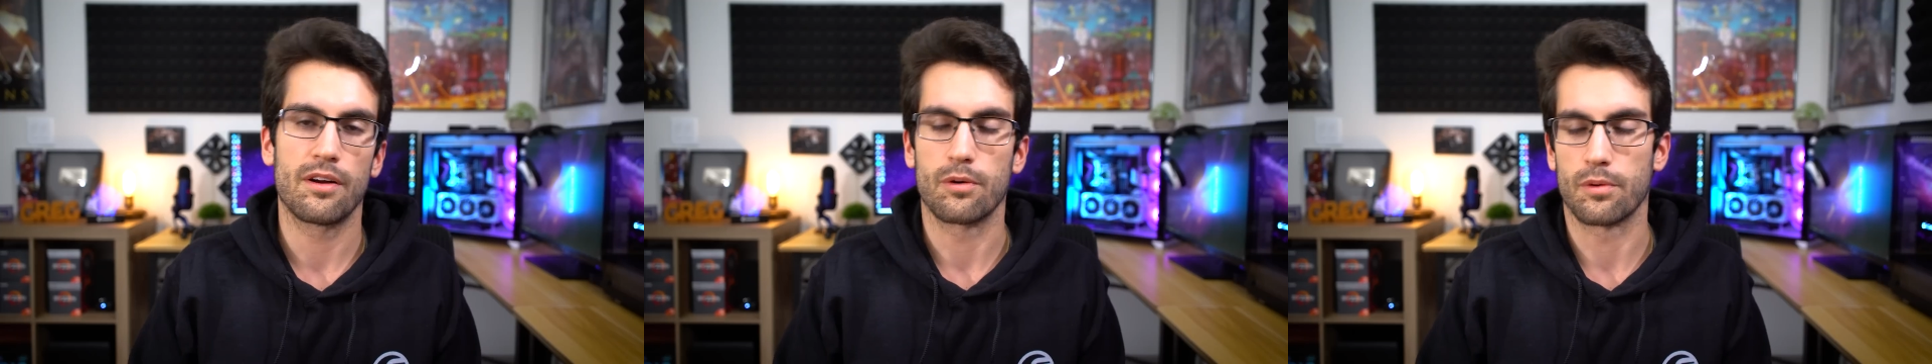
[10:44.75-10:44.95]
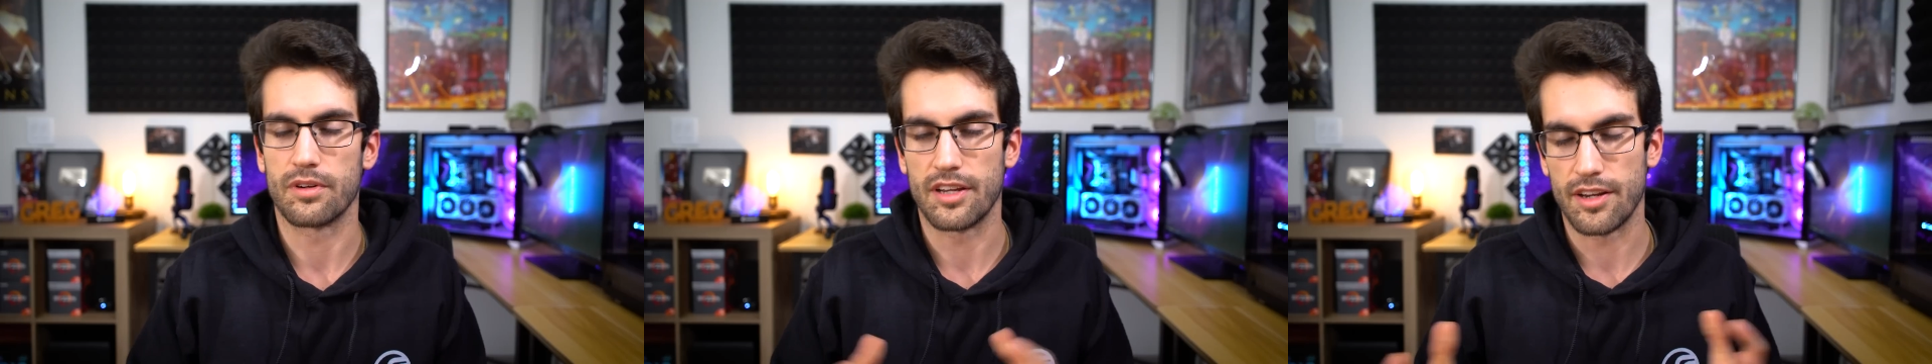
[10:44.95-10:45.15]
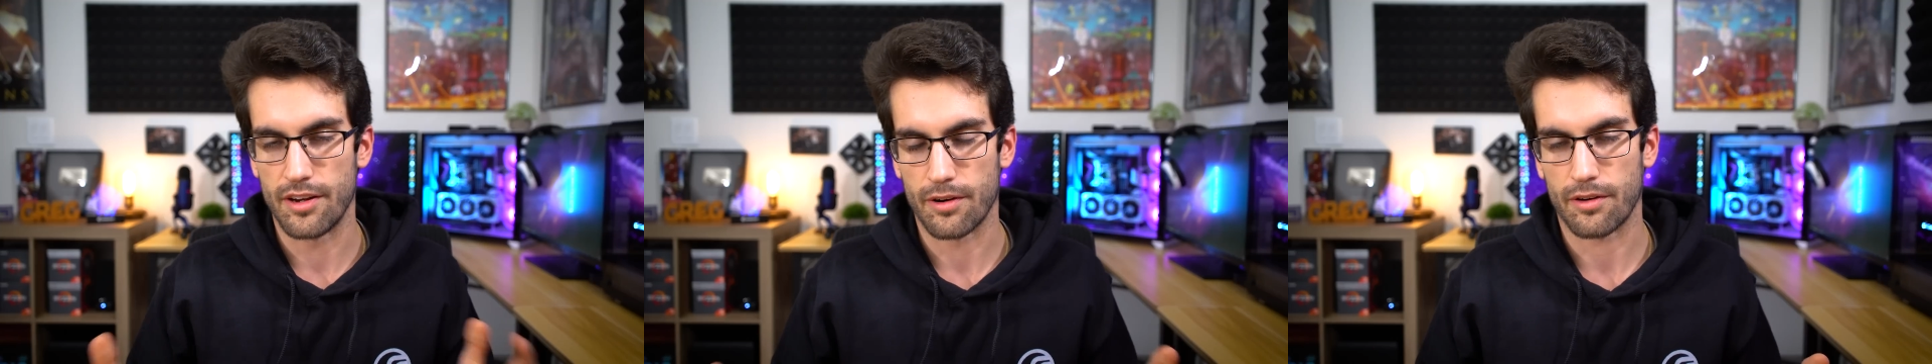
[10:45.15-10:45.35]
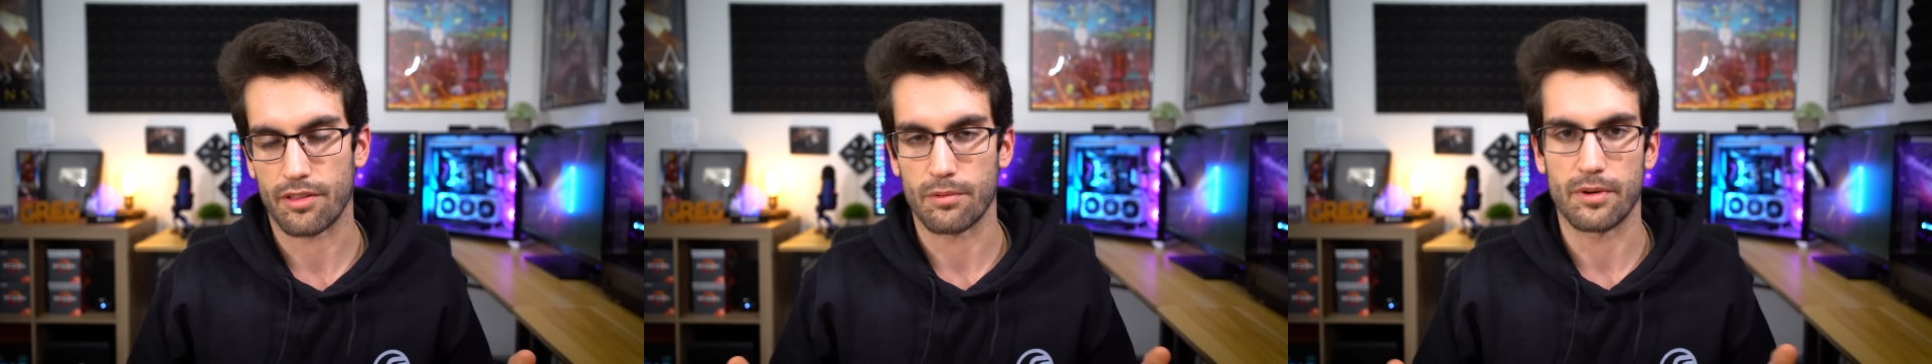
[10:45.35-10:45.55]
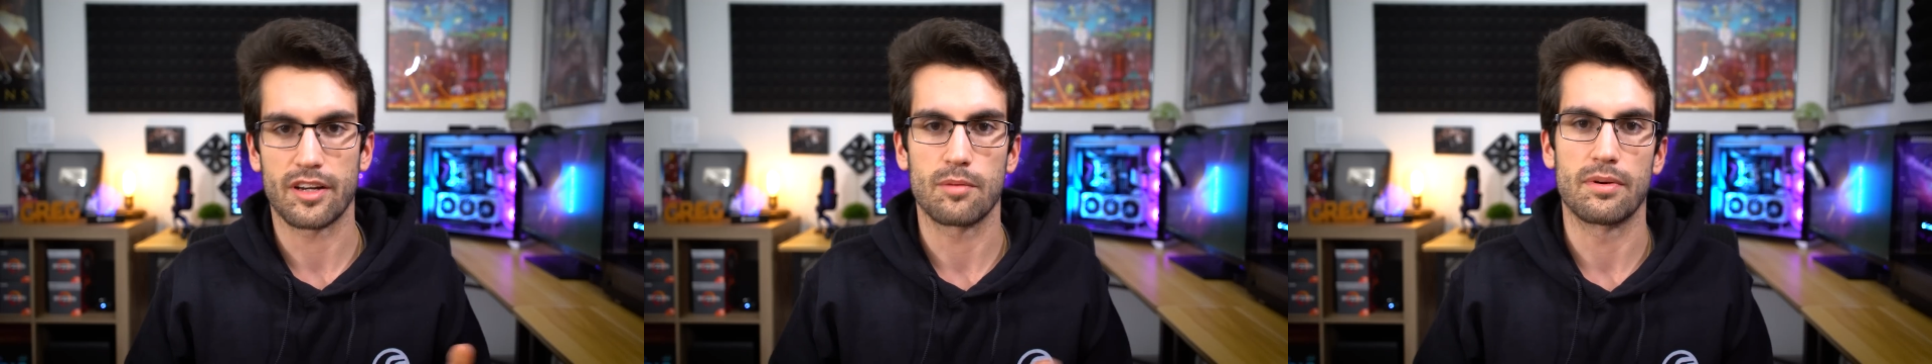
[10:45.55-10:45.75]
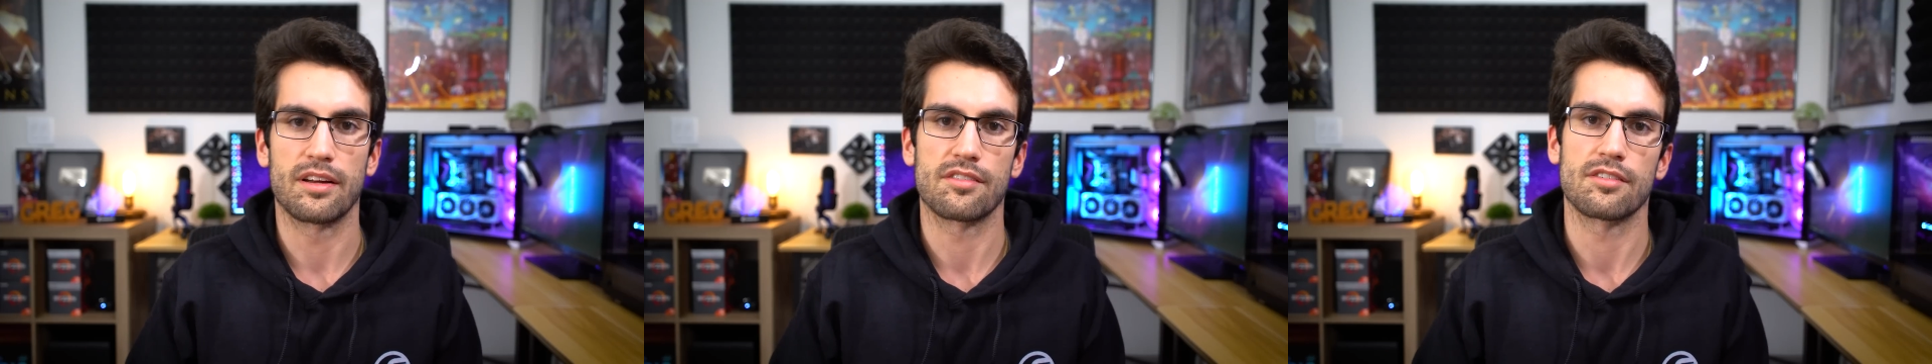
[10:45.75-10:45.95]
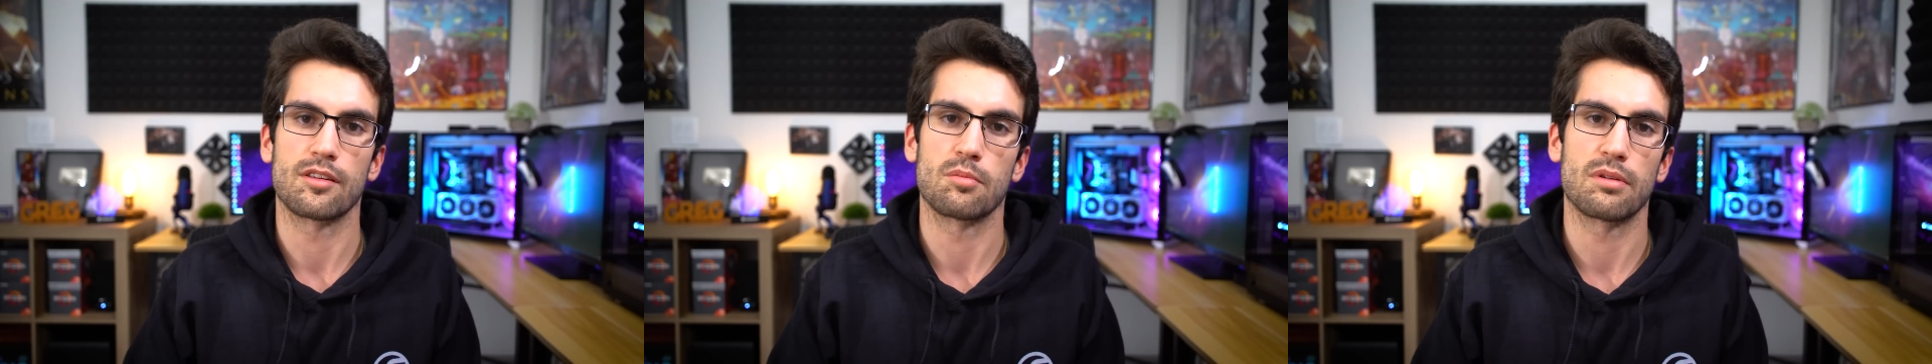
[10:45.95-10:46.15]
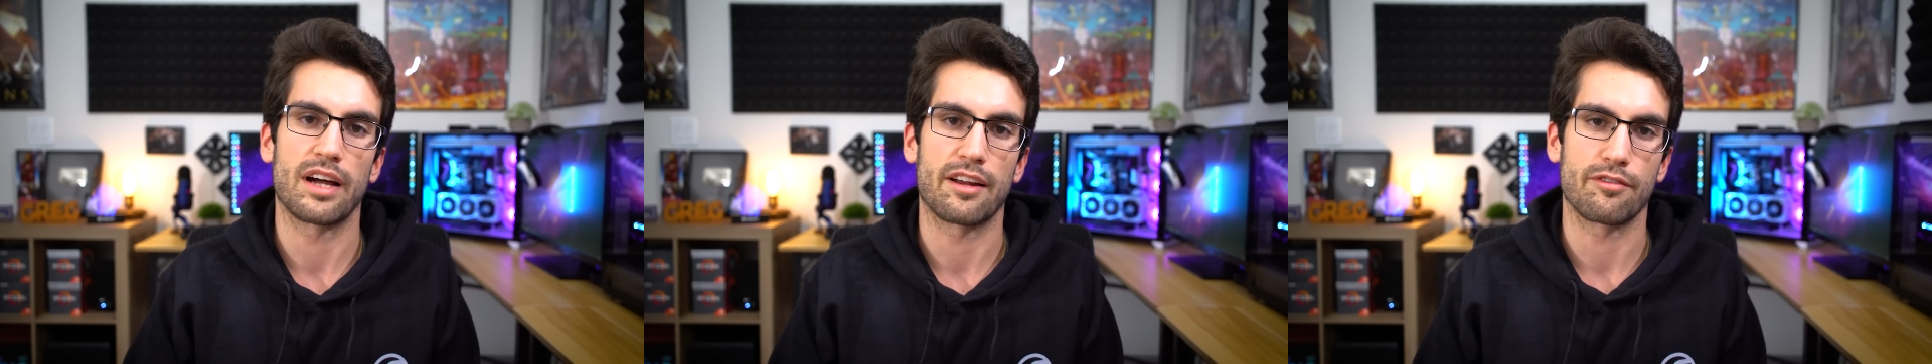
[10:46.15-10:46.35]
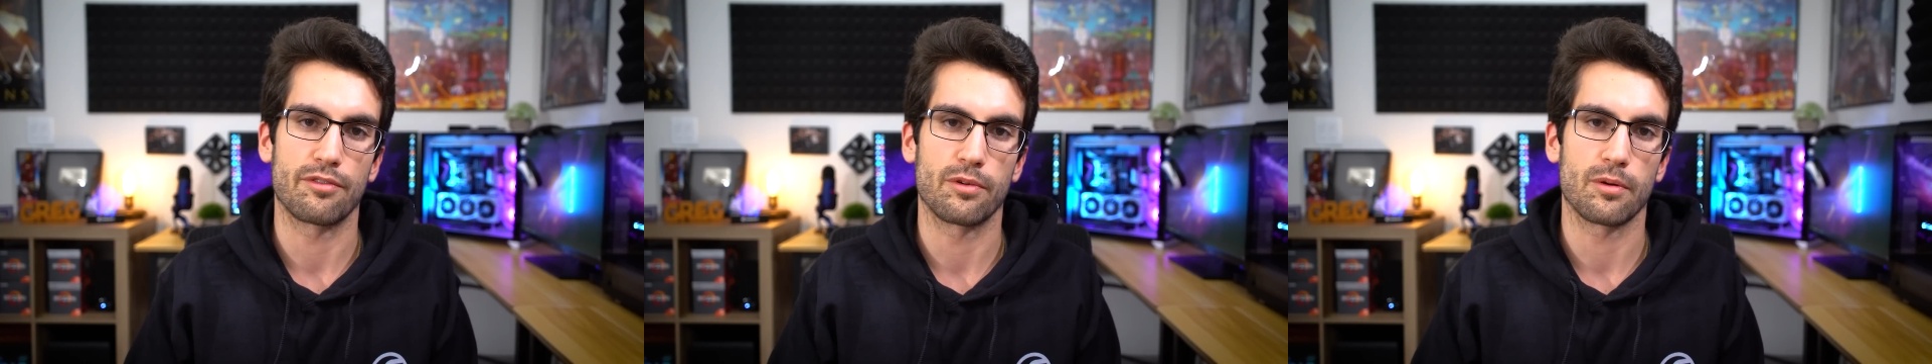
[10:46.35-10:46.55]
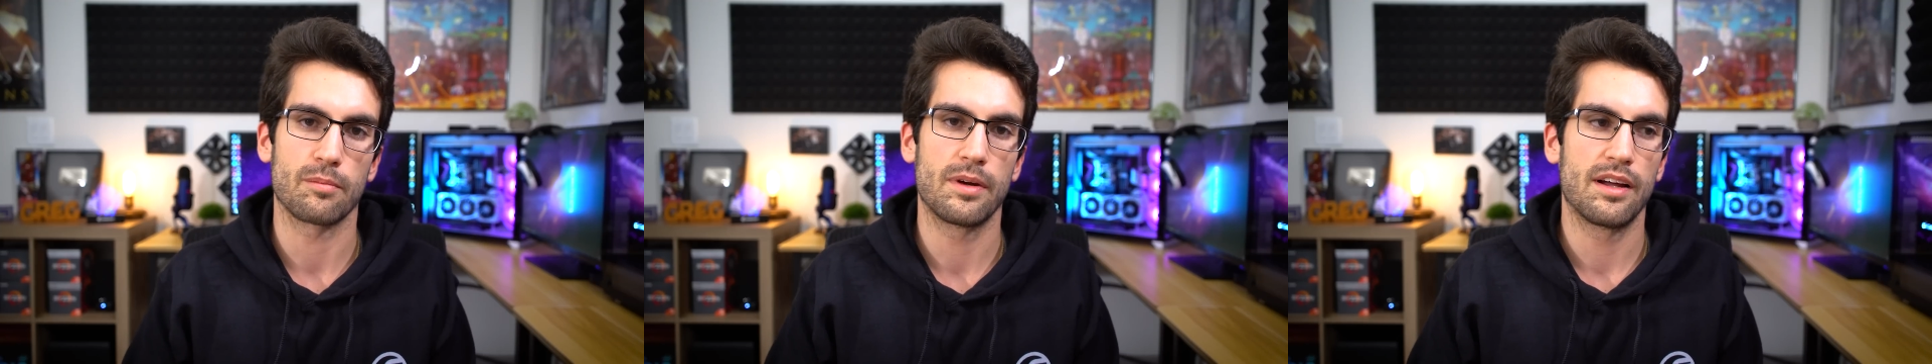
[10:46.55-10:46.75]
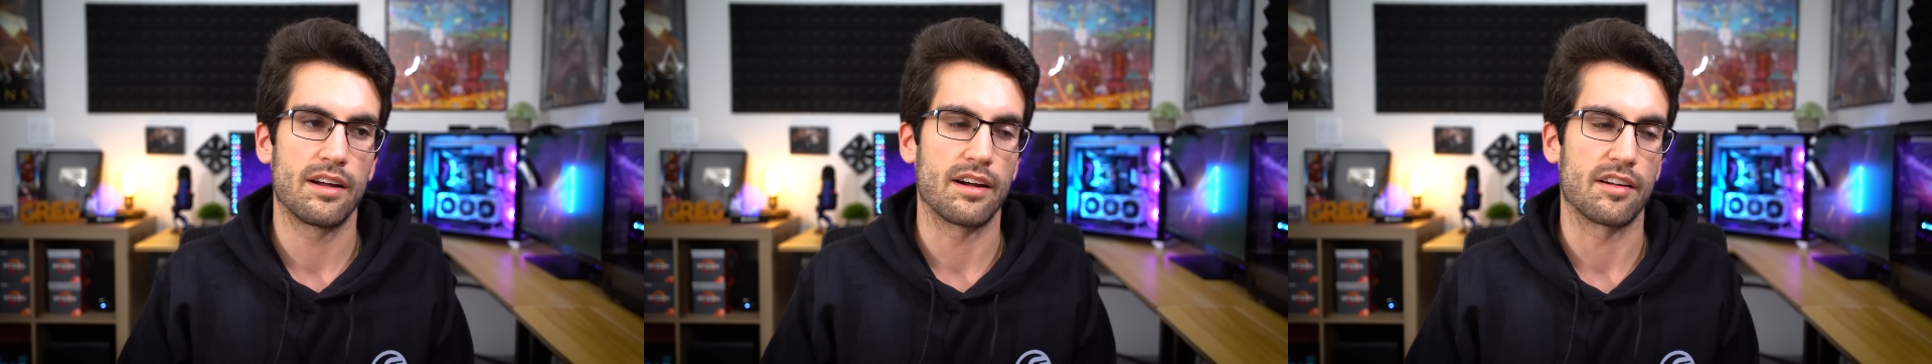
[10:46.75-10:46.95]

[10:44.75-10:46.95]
DDR3, depends on the platform.